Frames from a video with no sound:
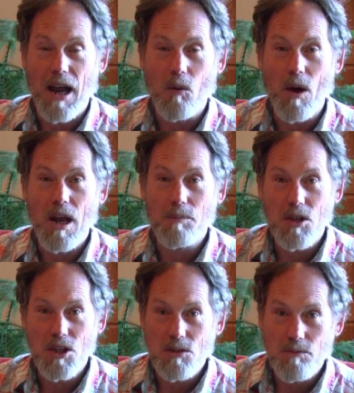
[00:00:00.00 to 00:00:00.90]
I went up
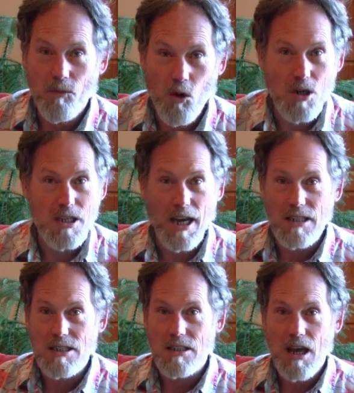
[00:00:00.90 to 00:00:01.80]
to this
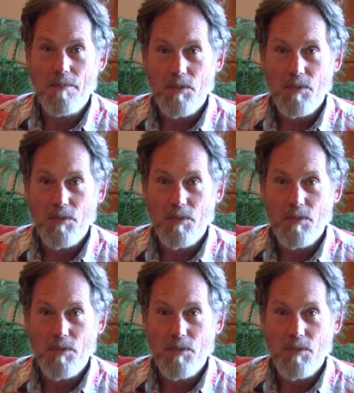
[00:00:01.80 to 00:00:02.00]
vortex